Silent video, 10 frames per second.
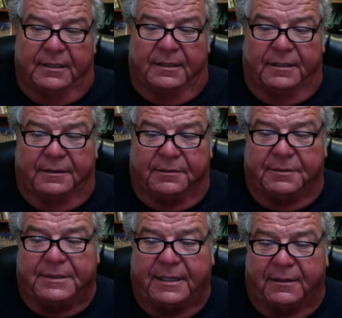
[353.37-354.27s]
The
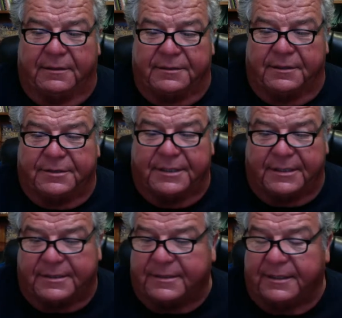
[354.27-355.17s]
retailers are
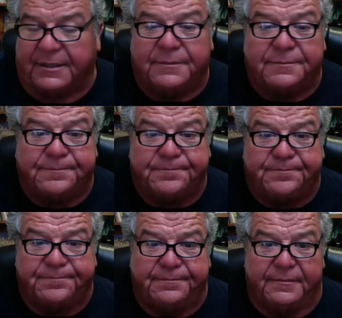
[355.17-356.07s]
just, they
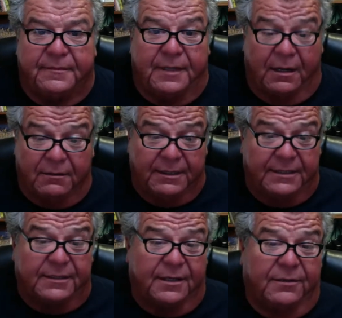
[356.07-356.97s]
don't need
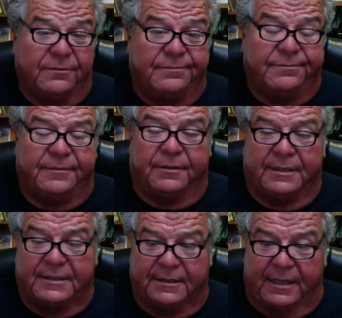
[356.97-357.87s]
to go. There
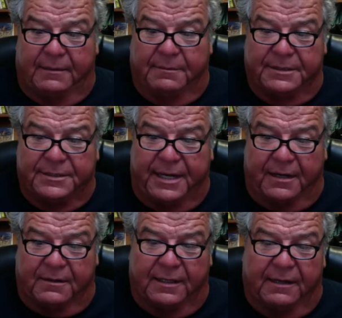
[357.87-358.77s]
isn't that much
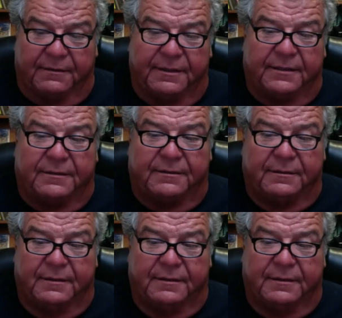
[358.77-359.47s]
tackle out there